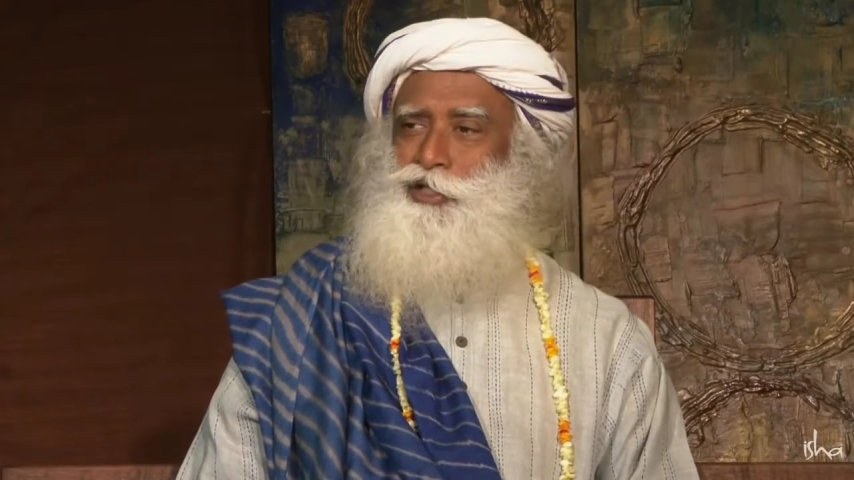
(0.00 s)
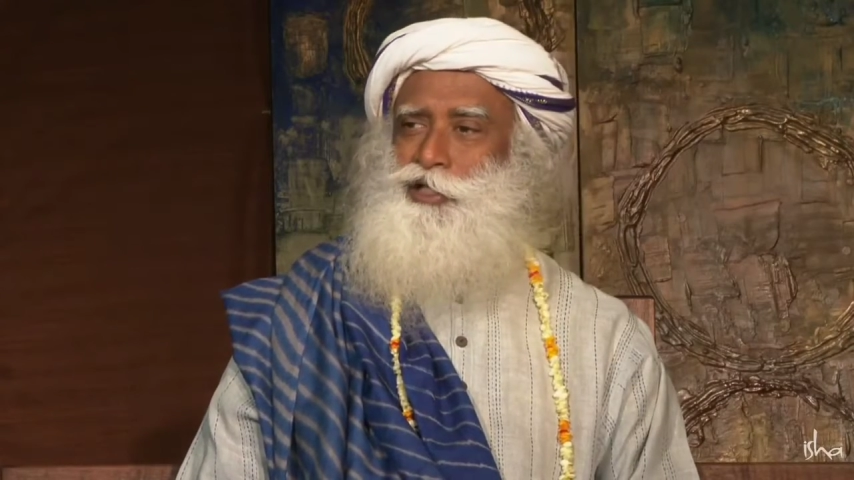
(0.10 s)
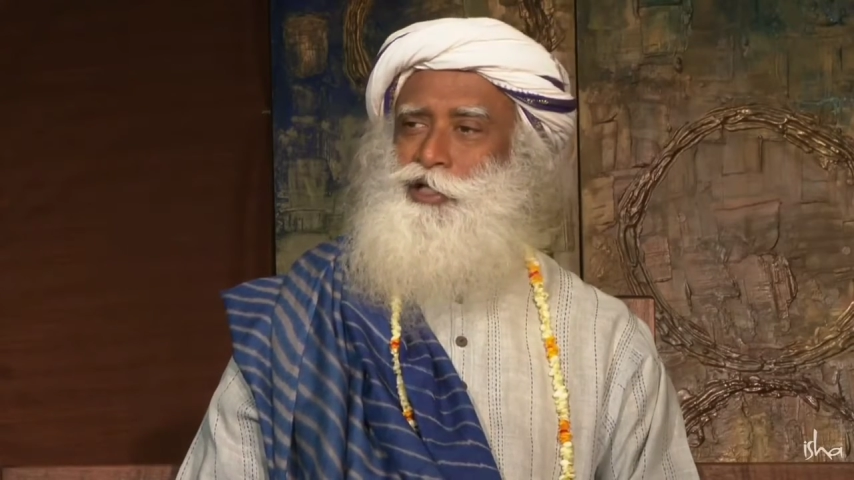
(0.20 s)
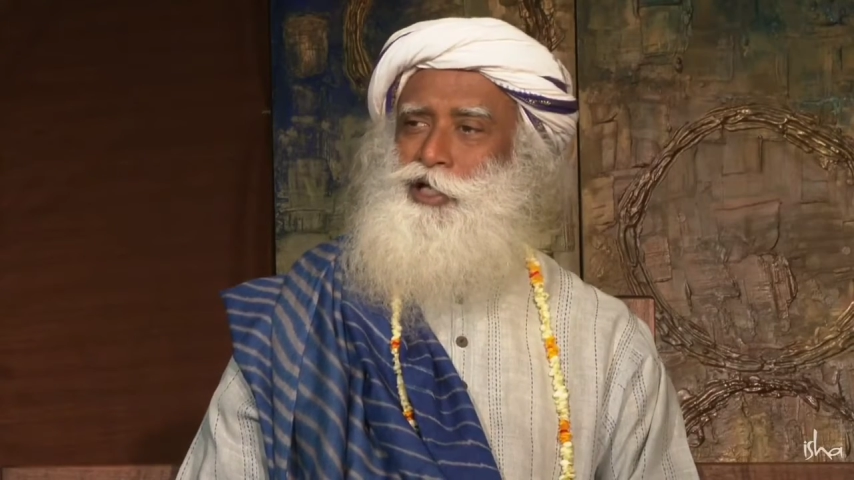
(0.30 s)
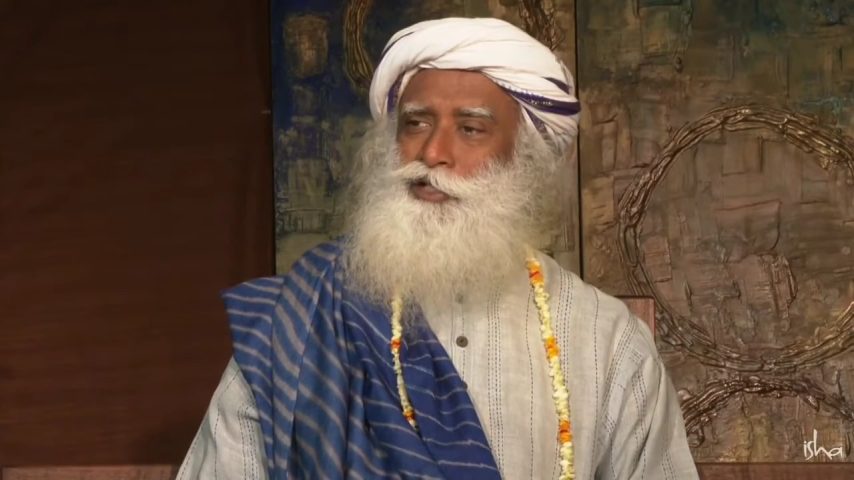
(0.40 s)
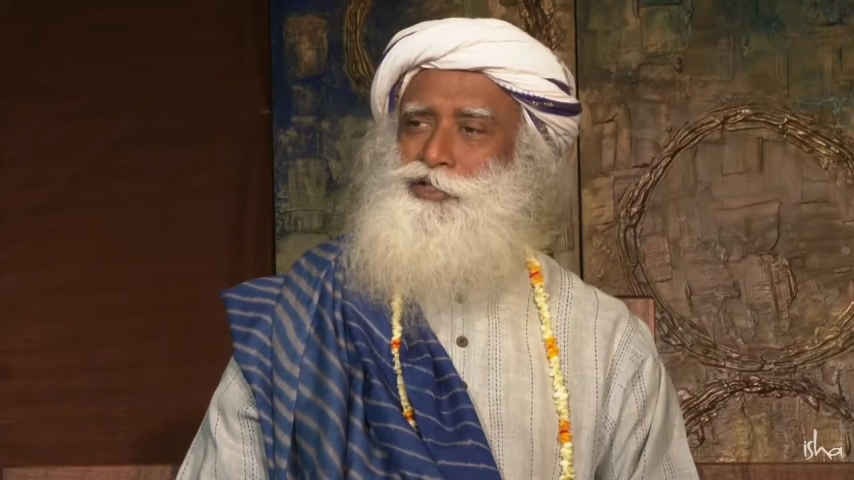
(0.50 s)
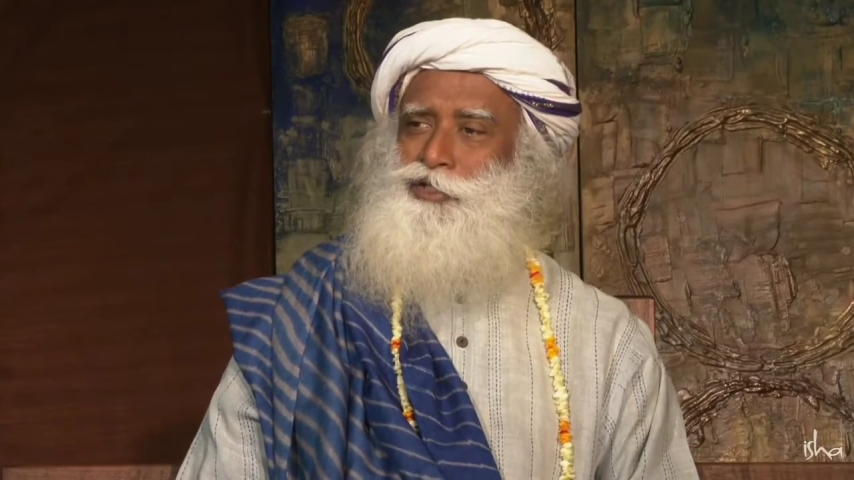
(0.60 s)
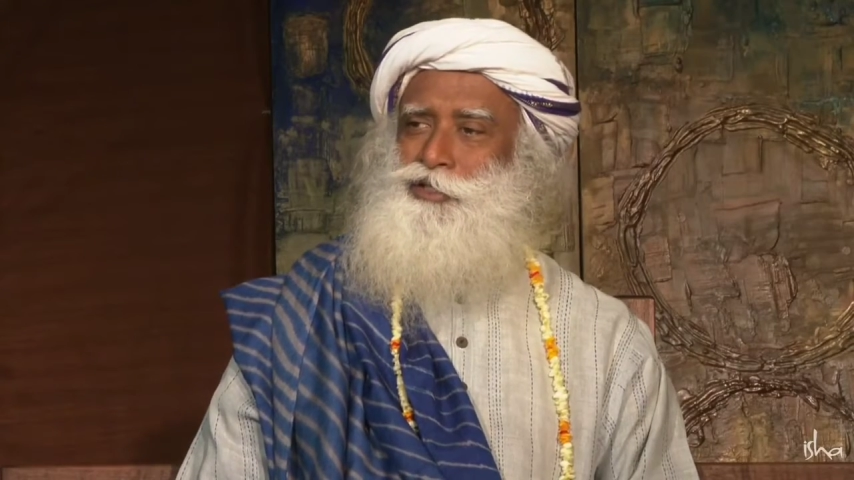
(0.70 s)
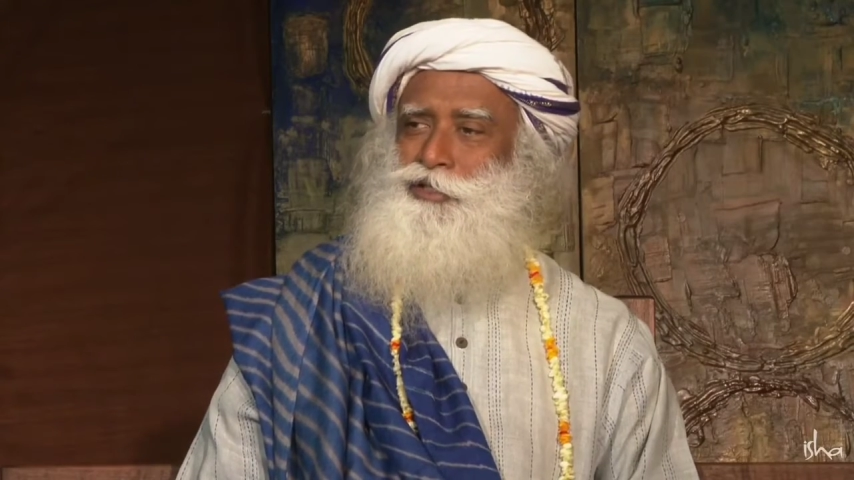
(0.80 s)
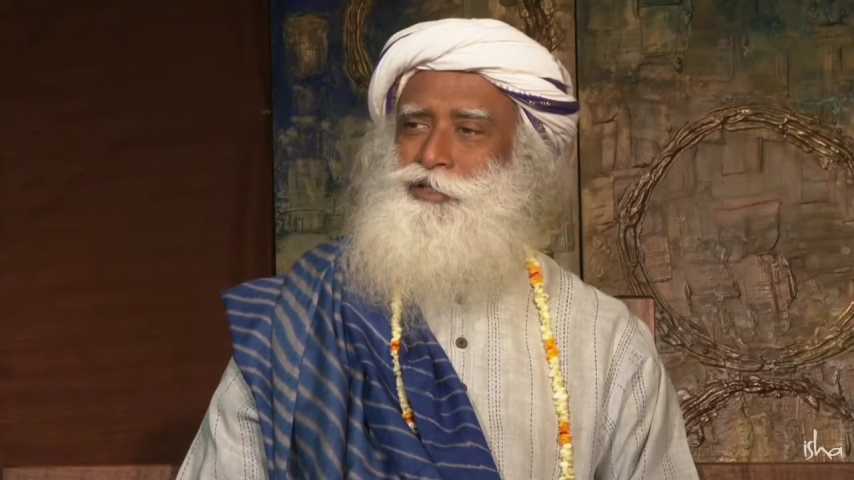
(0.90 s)
eat
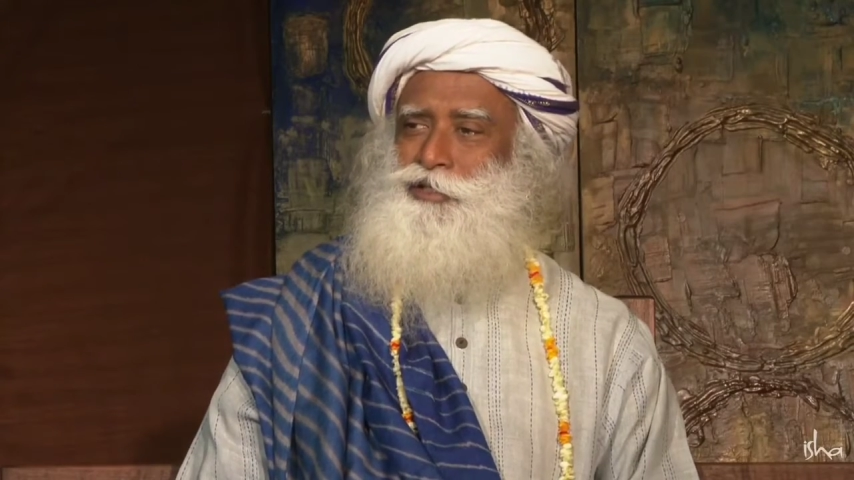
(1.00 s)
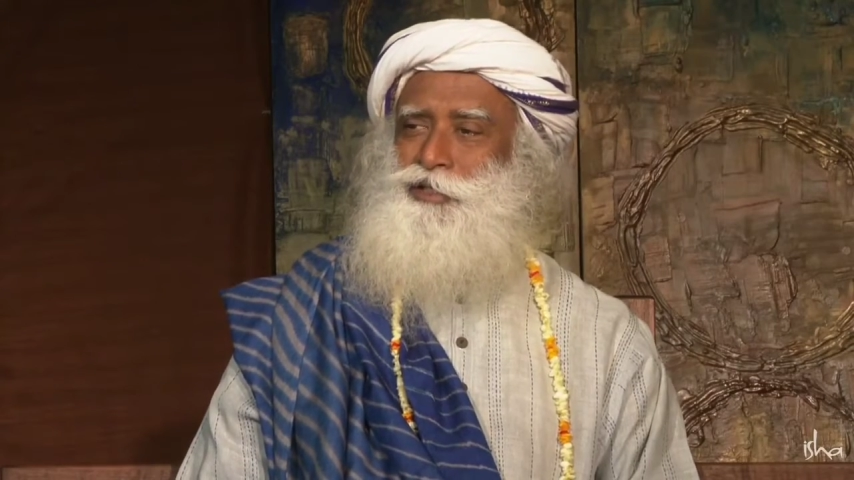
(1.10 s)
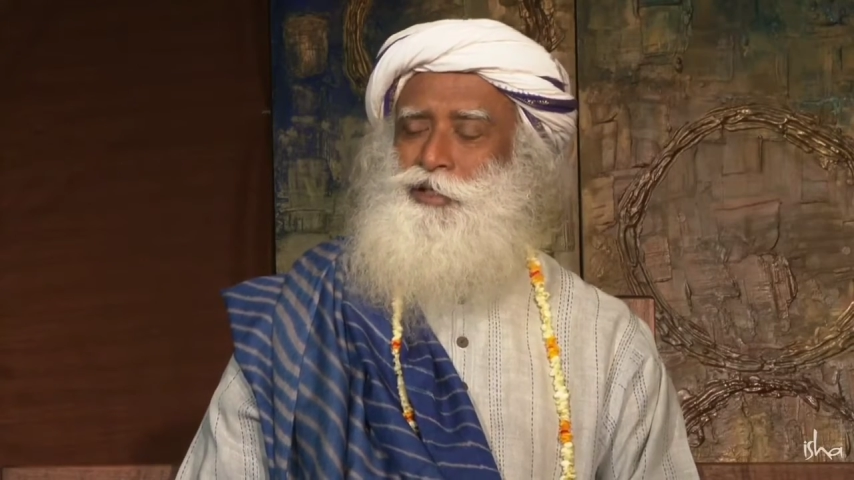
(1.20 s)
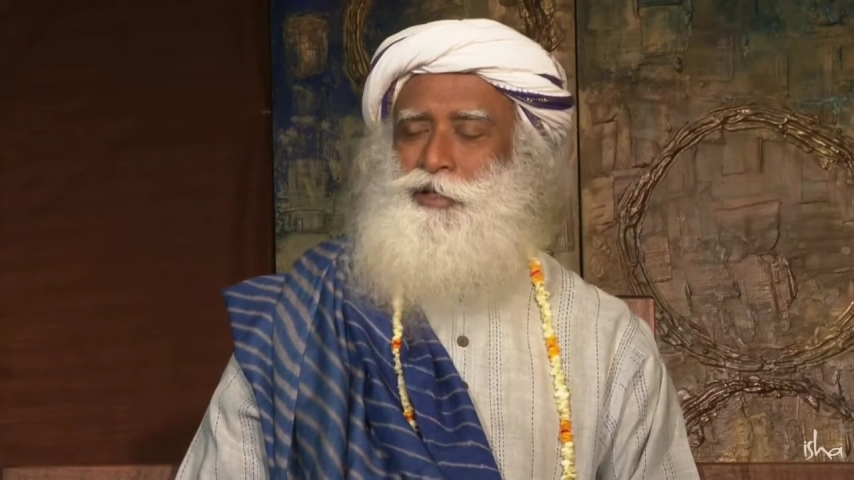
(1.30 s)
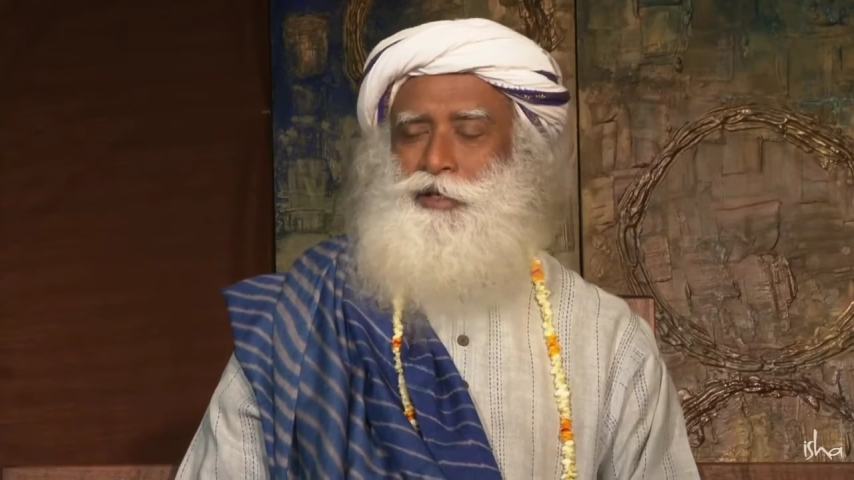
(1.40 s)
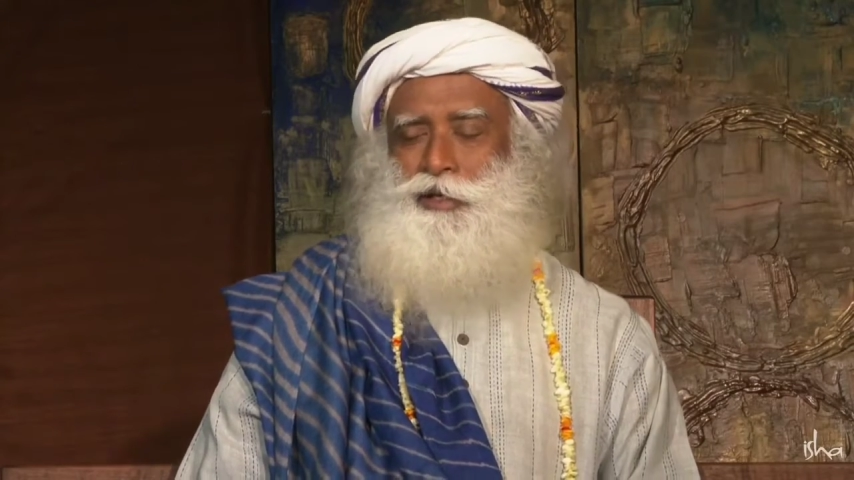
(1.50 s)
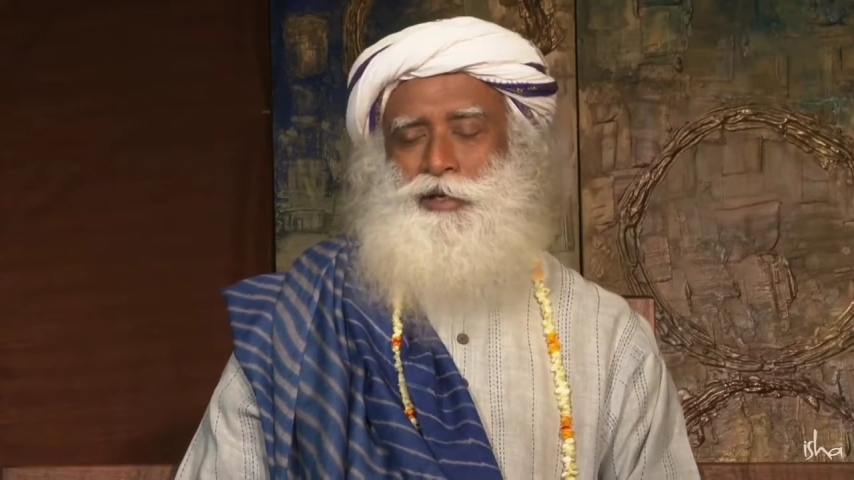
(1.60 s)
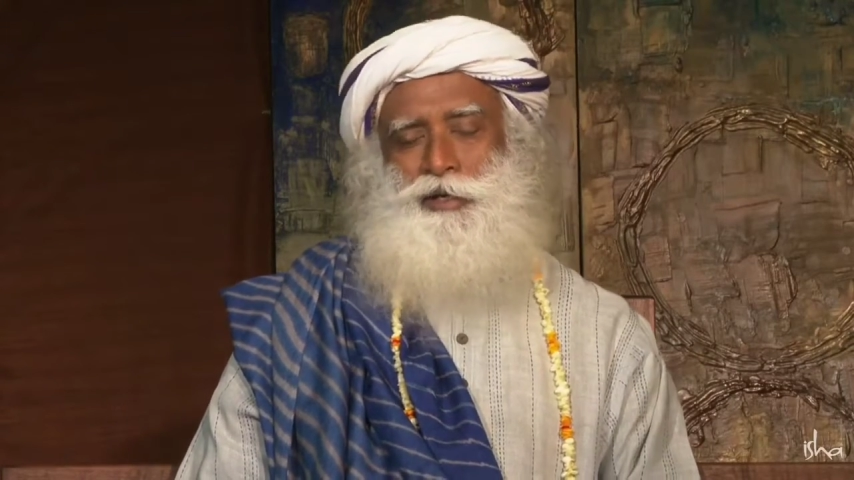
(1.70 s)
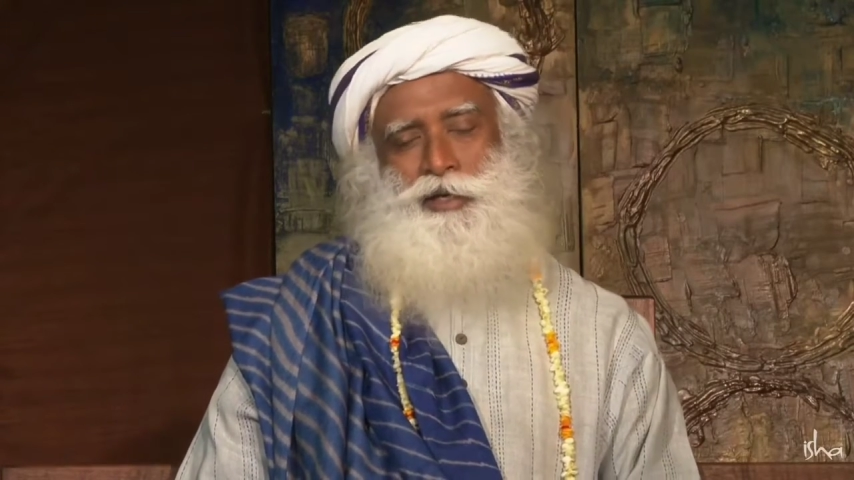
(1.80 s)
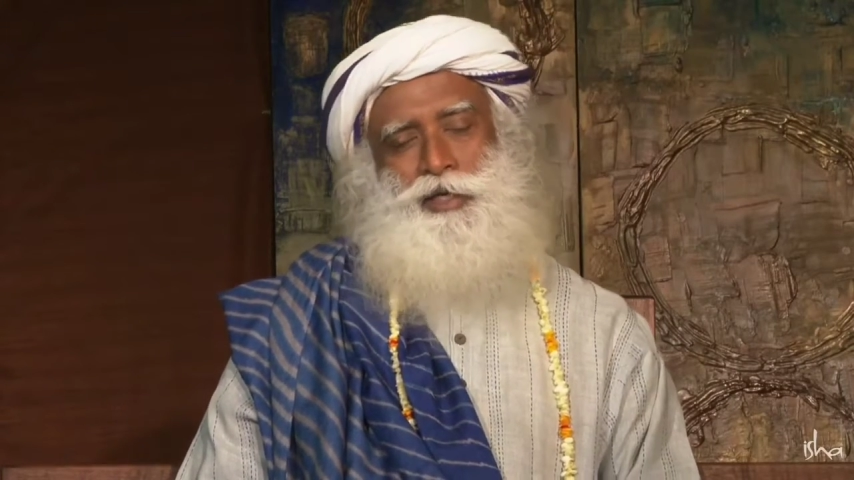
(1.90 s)
lunch,
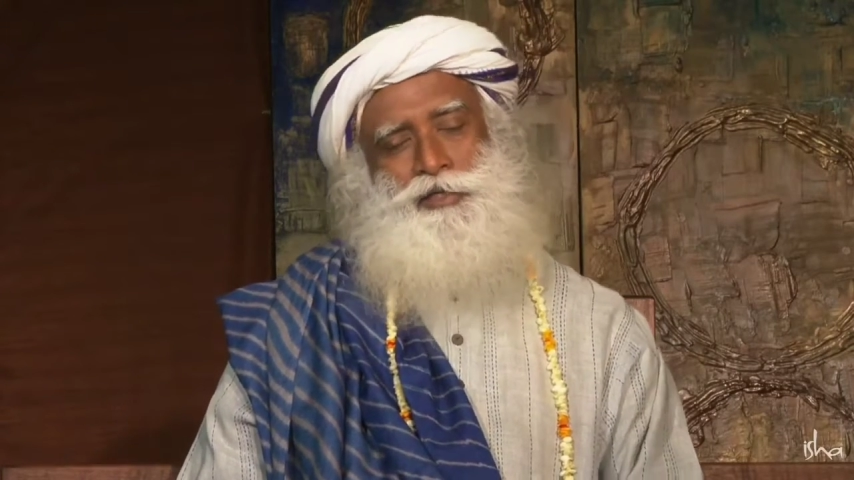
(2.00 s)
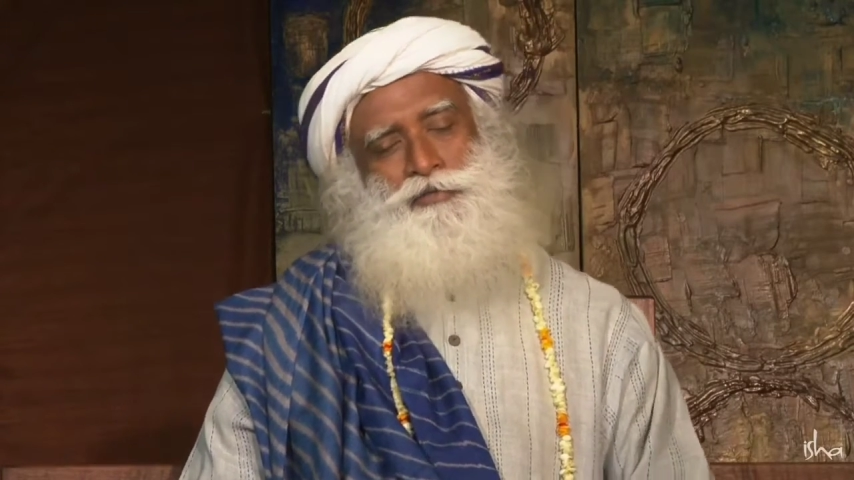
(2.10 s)
rest